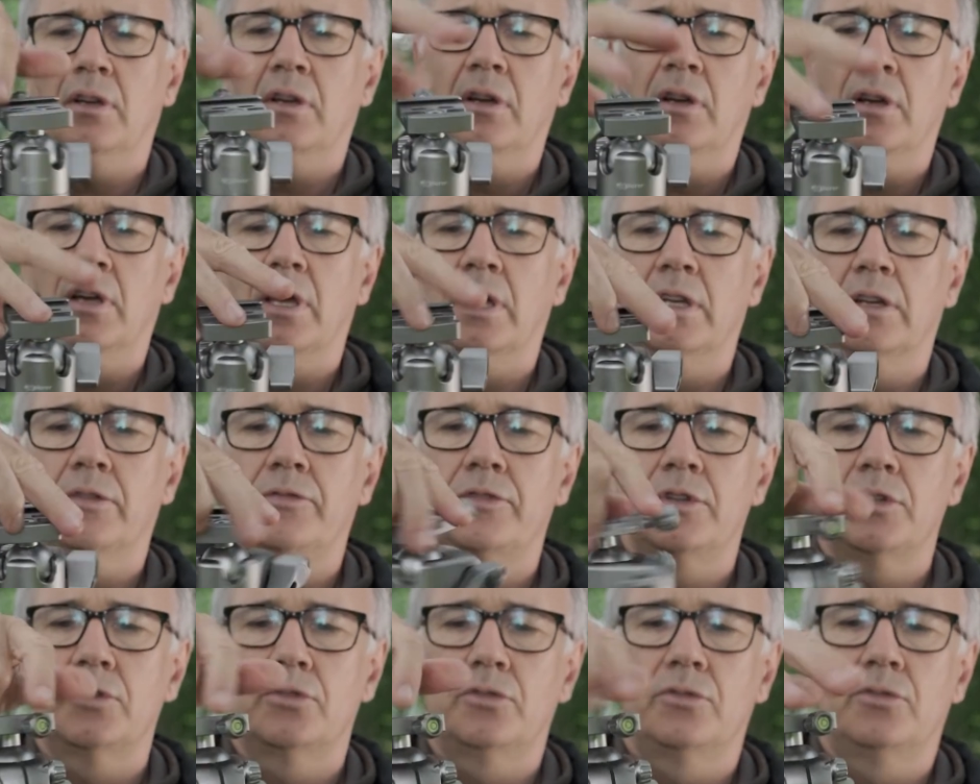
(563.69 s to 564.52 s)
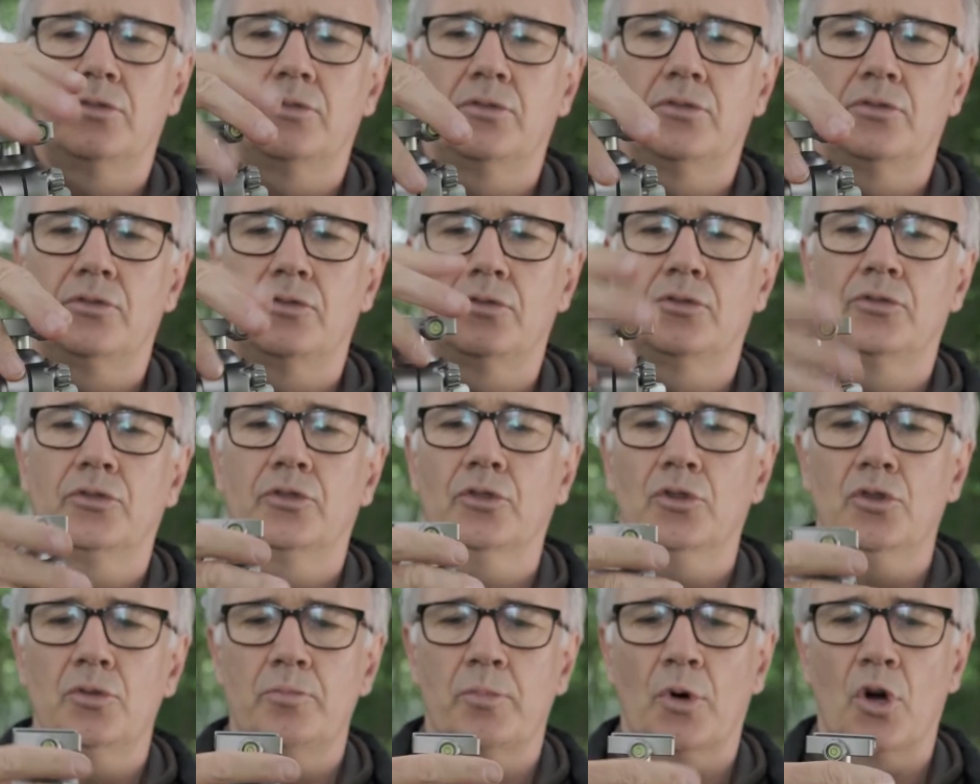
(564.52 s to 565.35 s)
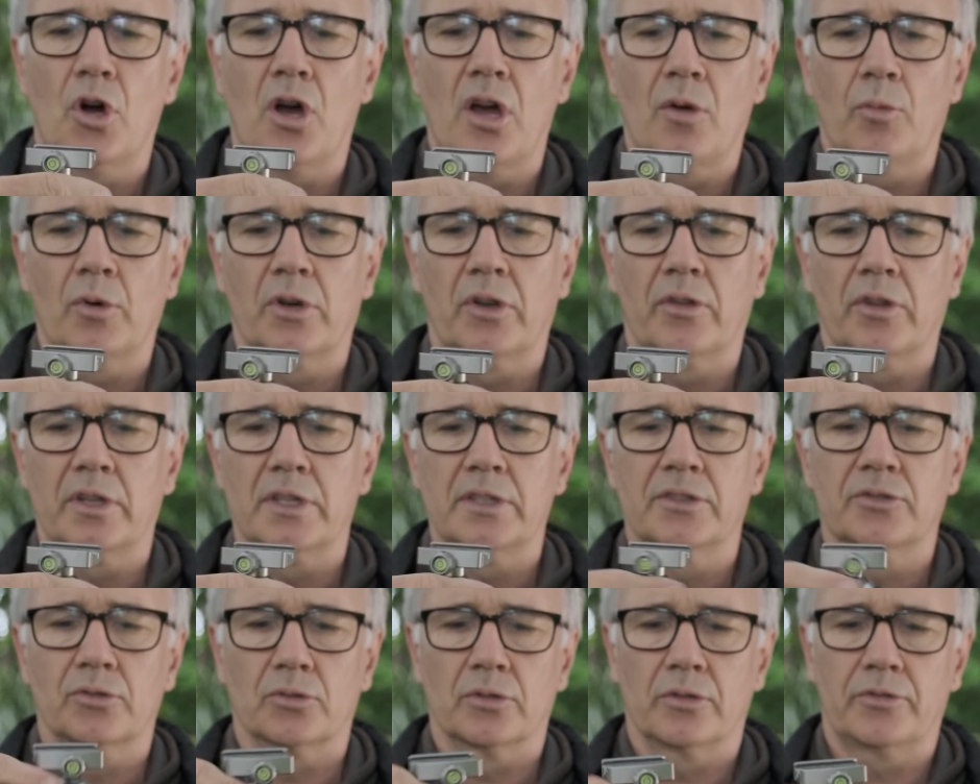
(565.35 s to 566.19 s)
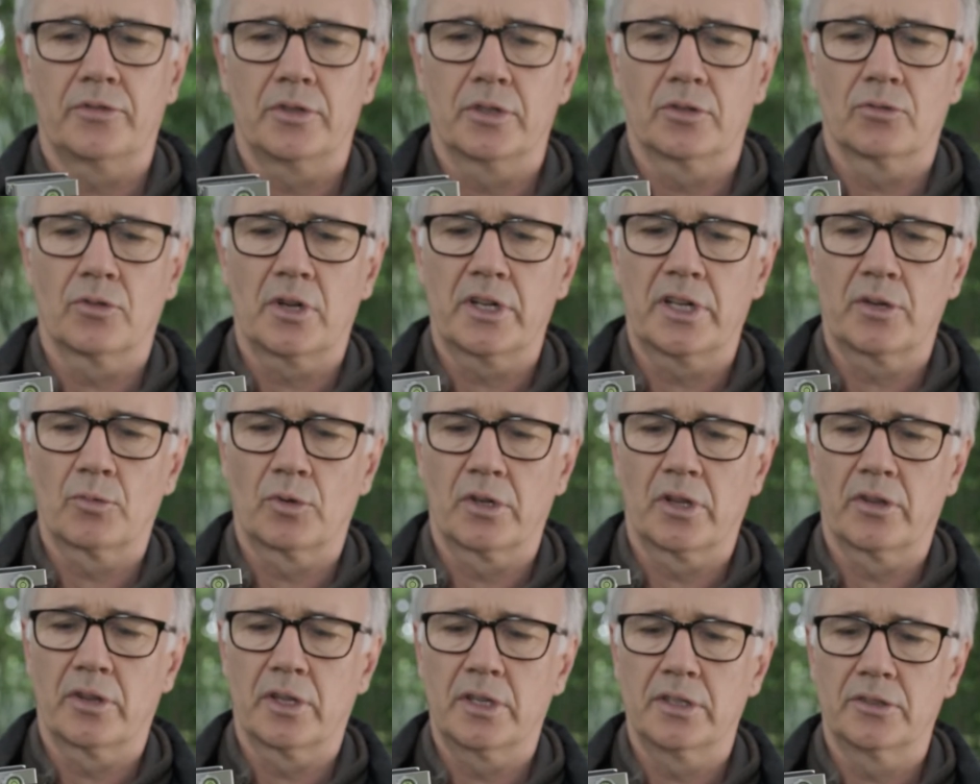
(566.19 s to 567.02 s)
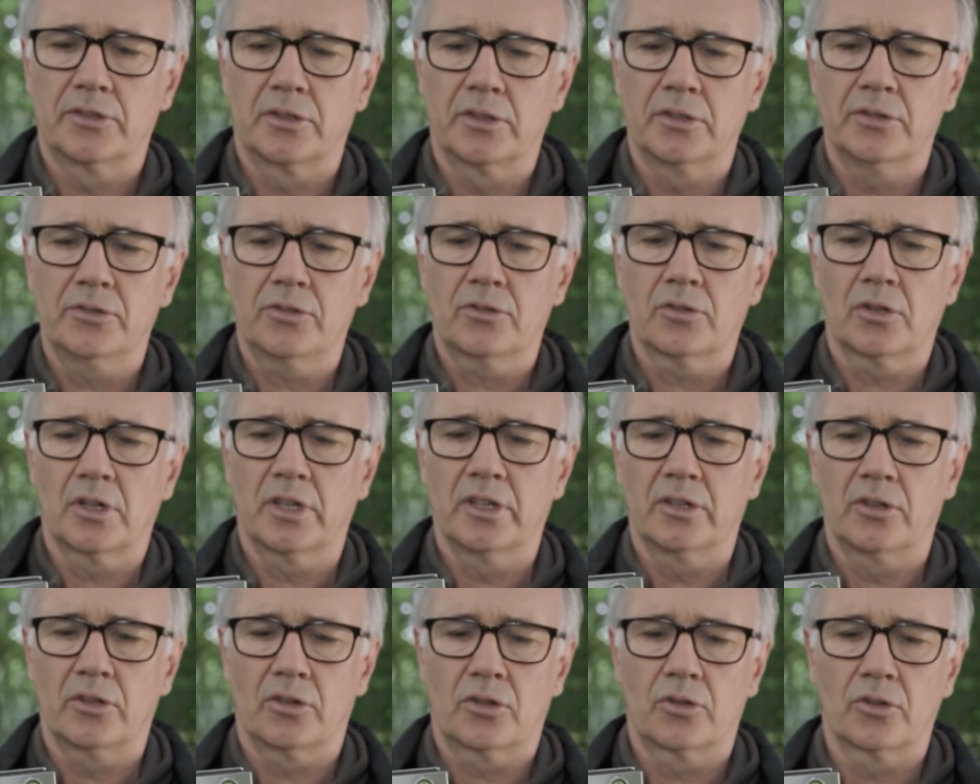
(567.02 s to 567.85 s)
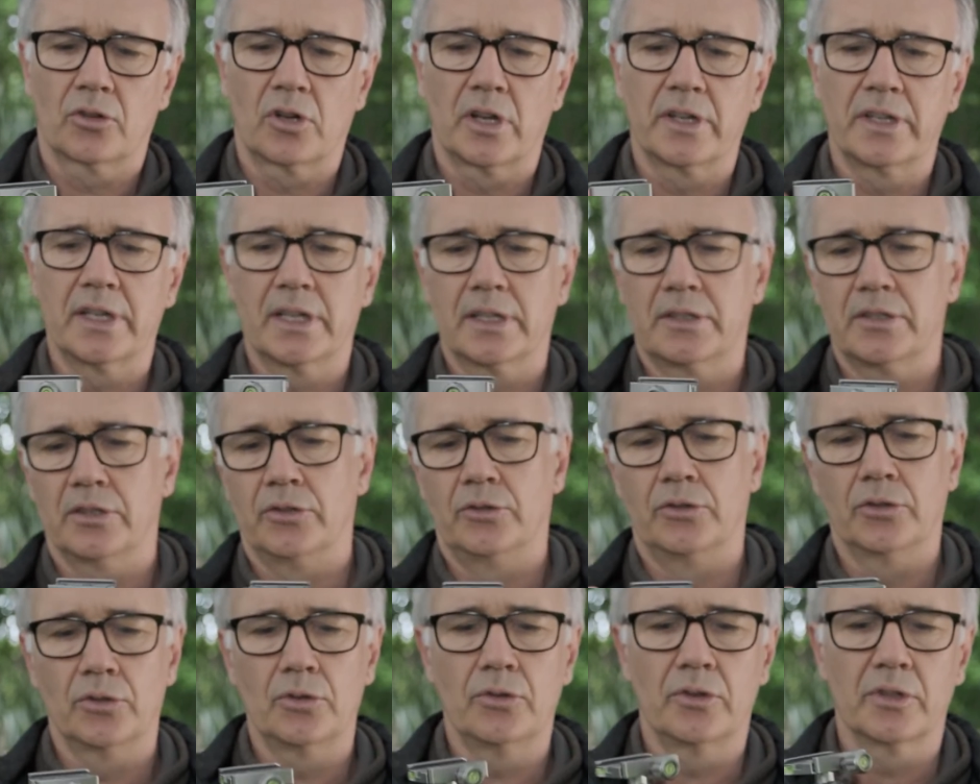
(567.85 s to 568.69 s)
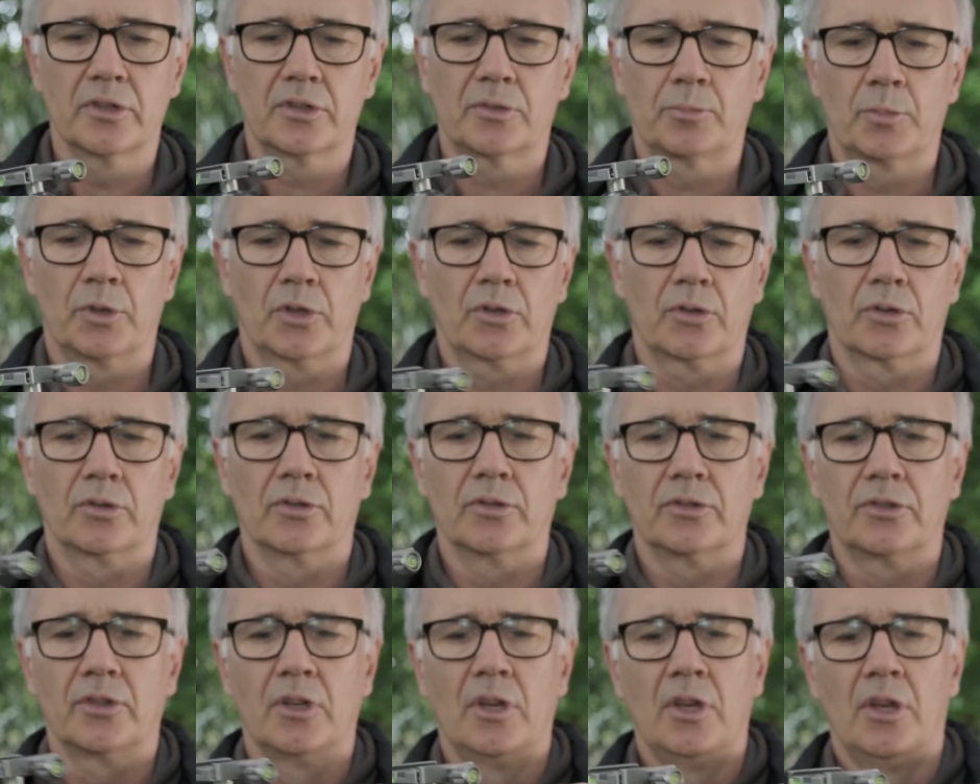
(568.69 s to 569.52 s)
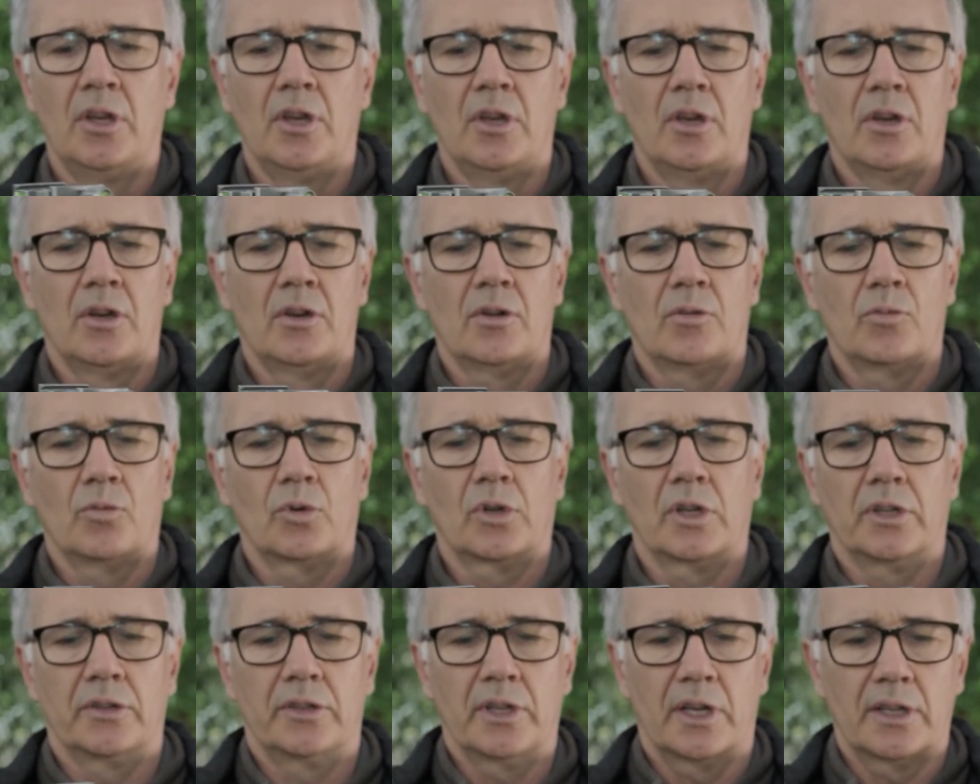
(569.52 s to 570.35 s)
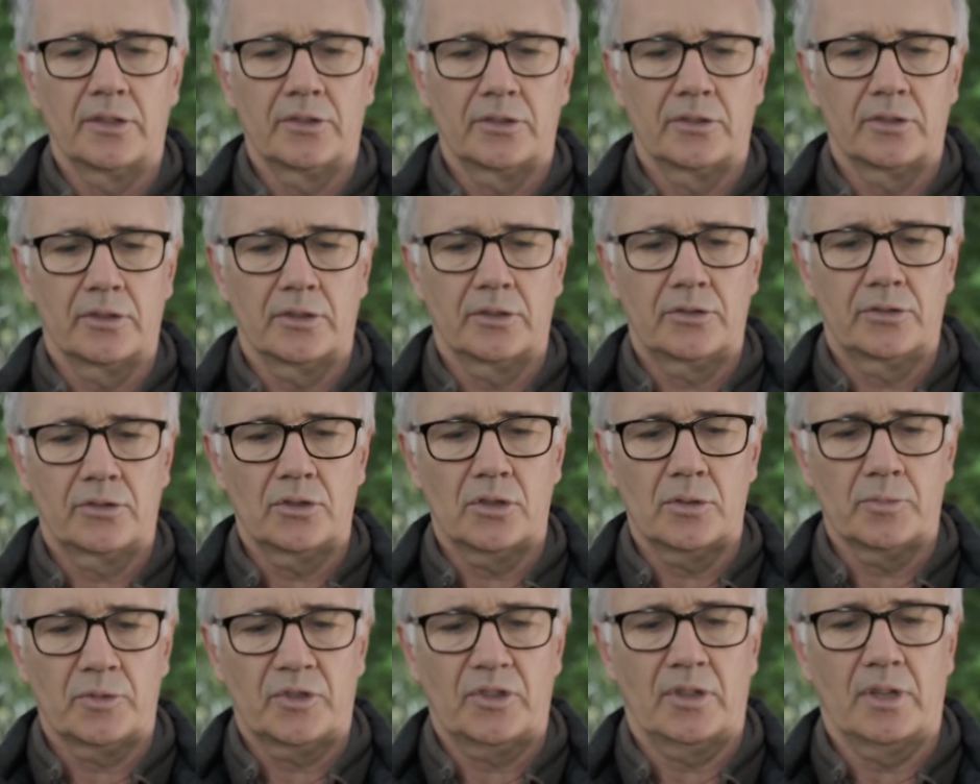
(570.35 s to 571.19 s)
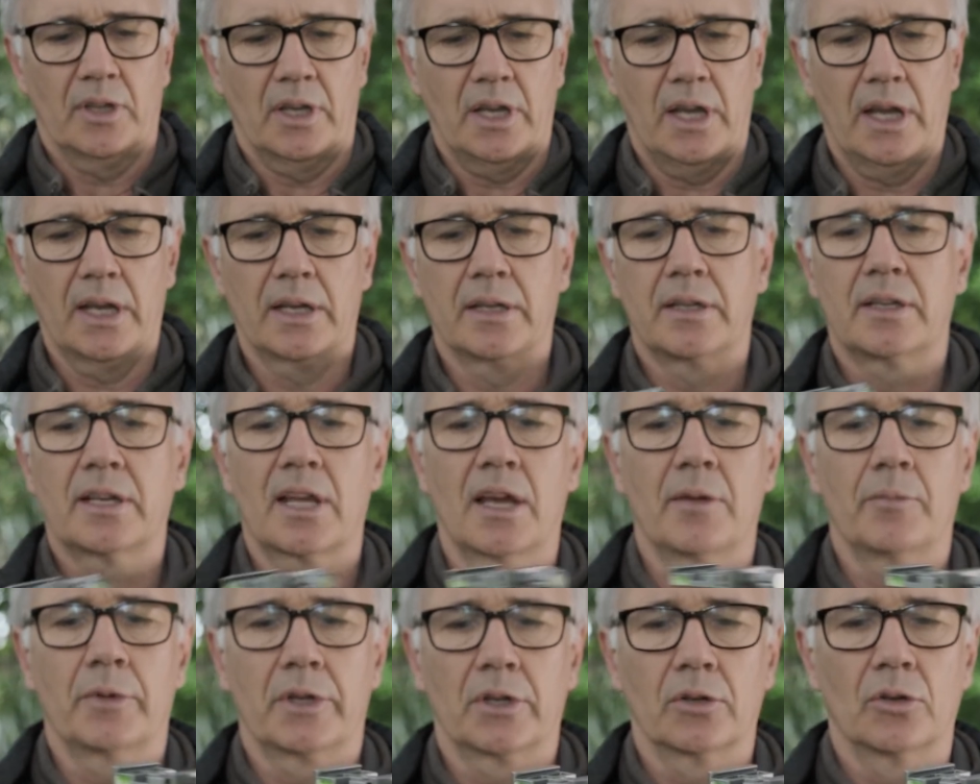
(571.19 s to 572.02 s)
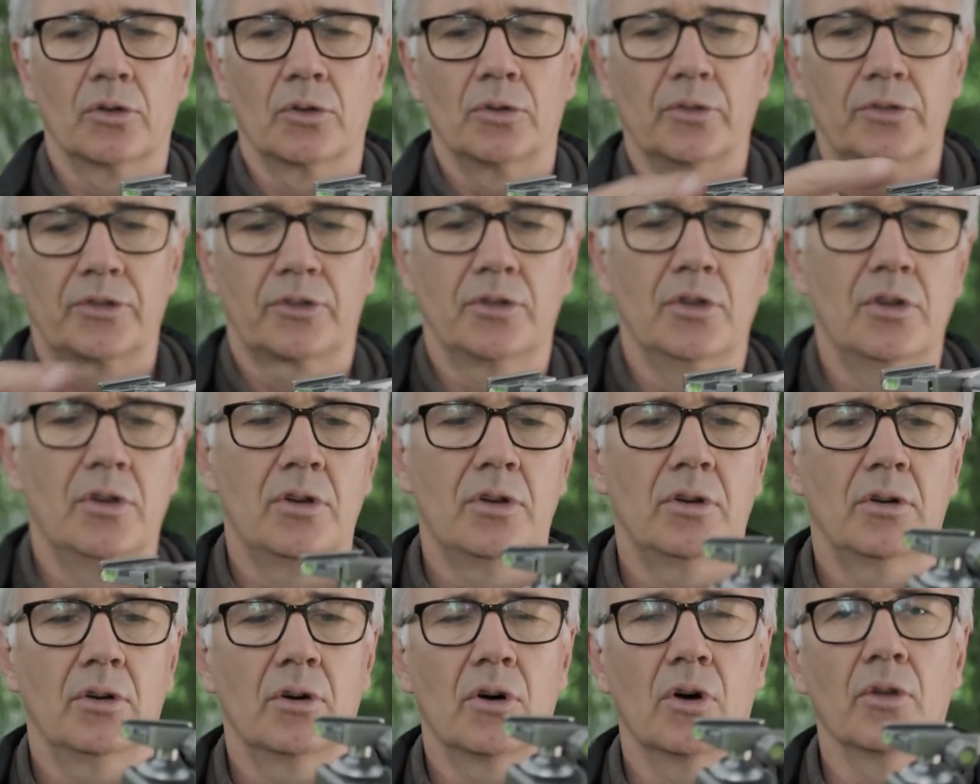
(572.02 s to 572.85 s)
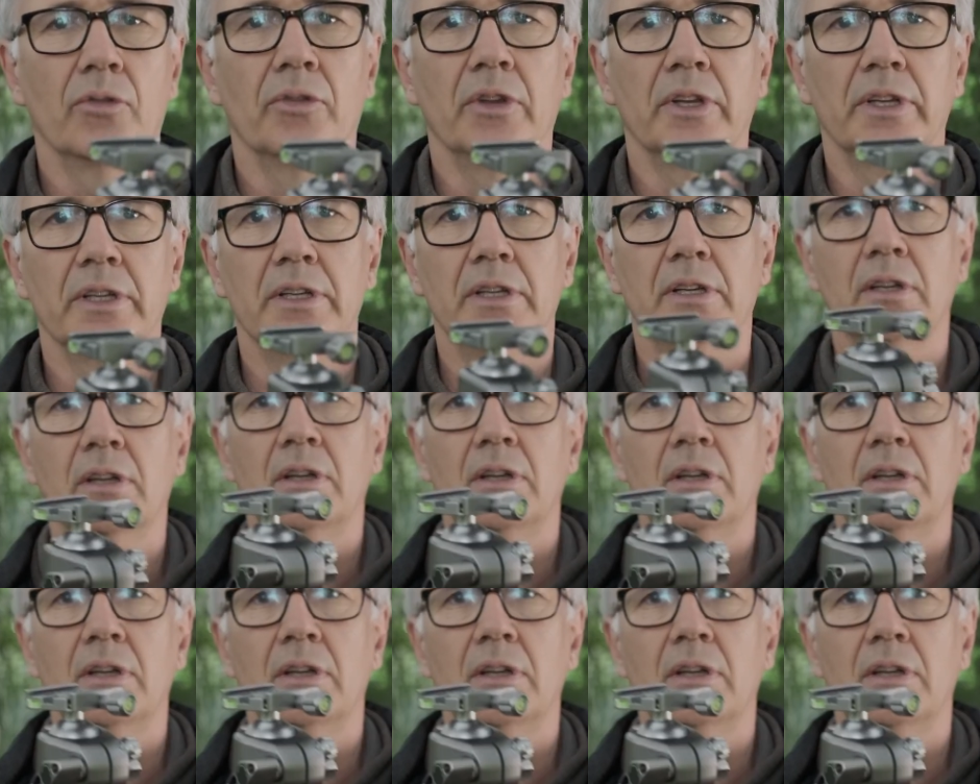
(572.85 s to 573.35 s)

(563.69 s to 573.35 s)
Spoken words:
And if you do buy one of these, or if you're running one of these, it is a good idea to do this, because what it does is it stops the head coming loose on the